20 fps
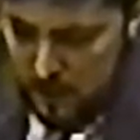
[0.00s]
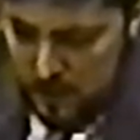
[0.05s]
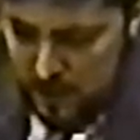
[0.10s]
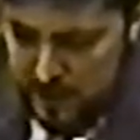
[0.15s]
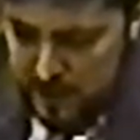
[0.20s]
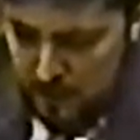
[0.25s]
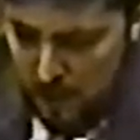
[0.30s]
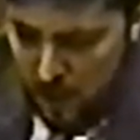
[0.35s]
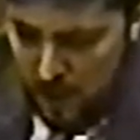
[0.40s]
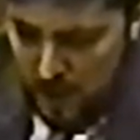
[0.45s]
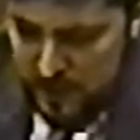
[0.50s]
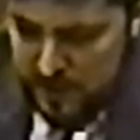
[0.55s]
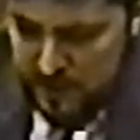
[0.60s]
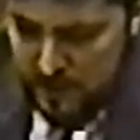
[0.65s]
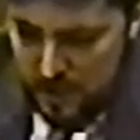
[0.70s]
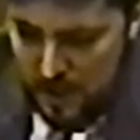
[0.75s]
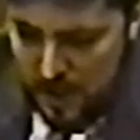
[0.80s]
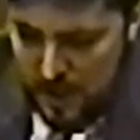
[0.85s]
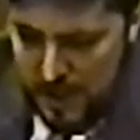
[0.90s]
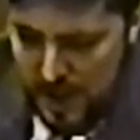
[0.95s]
We
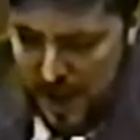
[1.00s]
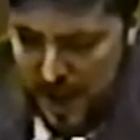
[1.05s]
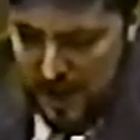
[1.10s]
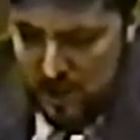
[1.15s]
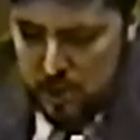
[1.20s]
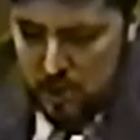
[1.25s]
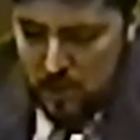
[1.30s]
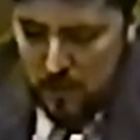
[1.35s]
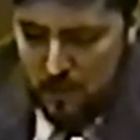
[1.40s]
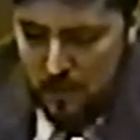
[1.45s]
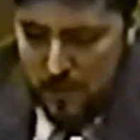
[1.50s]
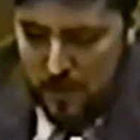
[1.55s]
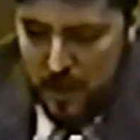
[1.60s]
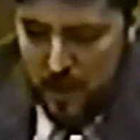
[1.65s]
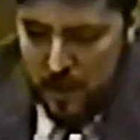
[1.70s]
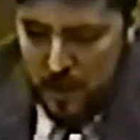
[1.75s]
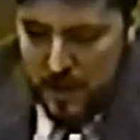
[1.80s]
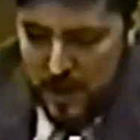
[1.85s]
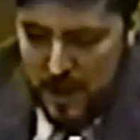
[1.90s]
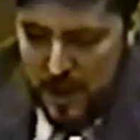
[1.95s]
sponsored a national
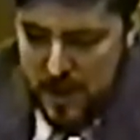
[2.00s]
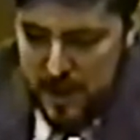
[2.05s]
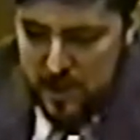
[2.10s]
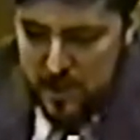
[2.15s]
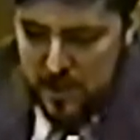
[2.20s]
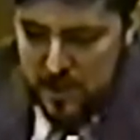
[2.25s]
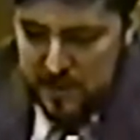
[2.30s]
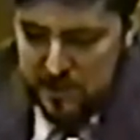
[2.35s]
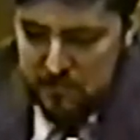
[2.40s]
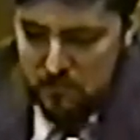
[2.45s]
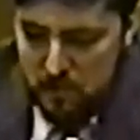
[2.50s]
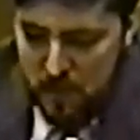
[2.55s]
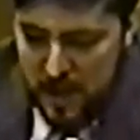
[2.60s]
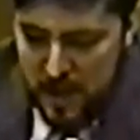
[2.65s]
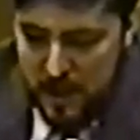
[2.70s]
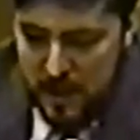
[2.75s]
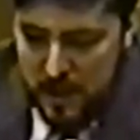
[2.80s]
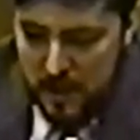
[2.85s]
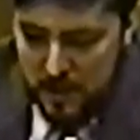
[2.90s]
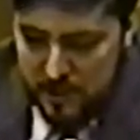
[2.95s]
American Atheist
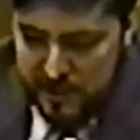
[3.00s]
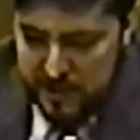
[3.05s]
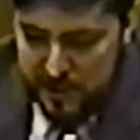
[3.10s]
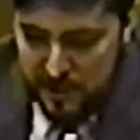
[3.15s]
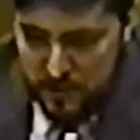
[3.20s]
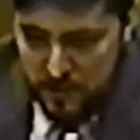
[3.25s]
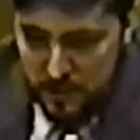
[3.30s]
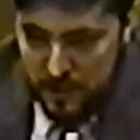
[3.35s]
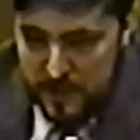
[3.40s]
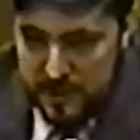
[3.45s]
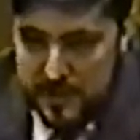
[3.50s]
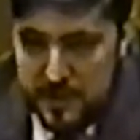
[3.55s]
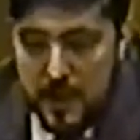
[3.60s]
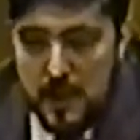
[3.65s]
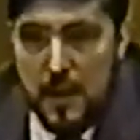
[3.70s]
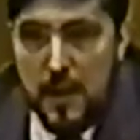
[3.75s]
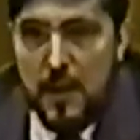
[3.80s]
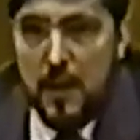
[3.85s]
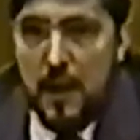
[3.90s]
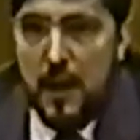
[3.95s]
radio series
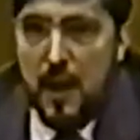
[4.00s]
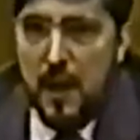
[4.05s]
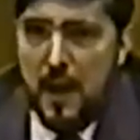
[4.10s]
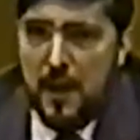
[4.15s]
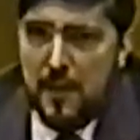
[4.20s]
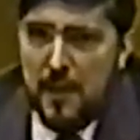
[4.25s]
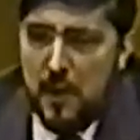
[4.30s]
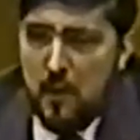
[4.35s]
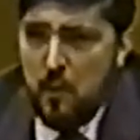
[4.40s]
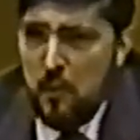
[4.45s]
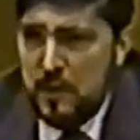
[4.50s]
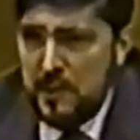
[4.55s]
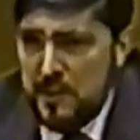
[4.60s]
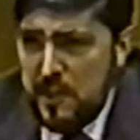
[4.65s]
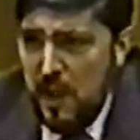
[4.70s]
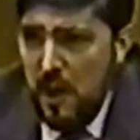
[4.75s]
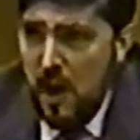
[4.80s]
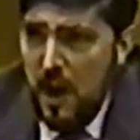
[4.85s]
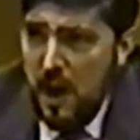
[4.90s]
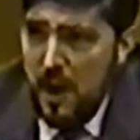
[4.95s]
uh, that
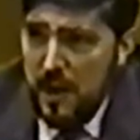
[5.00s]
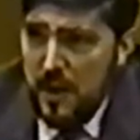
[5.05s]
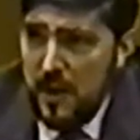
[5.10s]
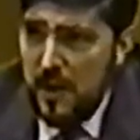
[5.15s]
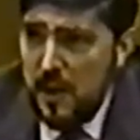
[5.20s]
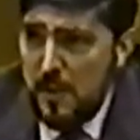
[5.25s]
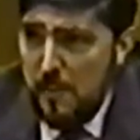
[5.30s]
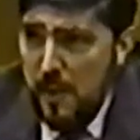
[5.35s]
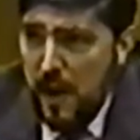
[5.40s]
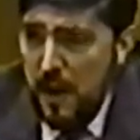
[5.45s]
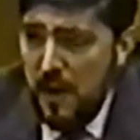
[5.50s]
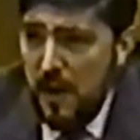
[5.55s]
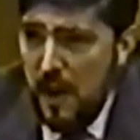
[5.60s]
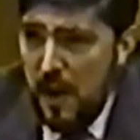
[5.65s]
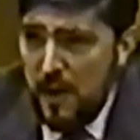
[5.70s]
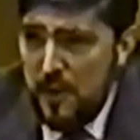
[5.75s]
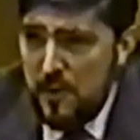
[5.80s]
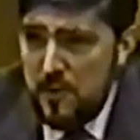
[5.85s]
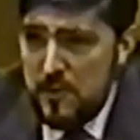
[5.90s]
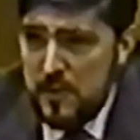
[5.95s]
was on in about
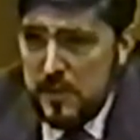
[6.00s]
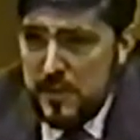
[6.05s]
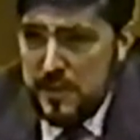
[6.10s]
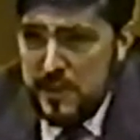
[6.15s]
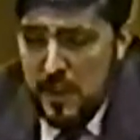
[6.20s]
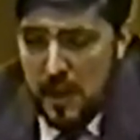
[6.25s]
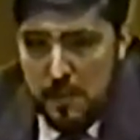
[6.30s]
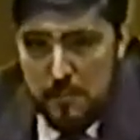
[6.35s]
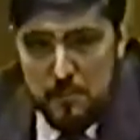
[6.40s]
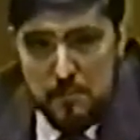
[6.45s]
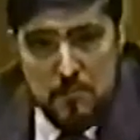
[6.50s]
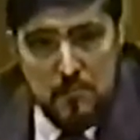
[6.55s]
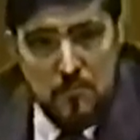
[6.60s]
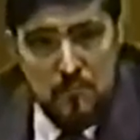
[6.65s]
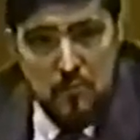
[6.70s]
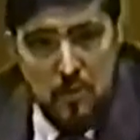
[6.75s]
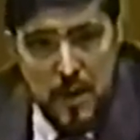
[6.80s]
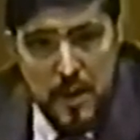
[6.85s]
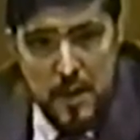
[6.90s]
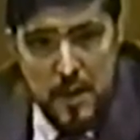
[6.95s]
100 and some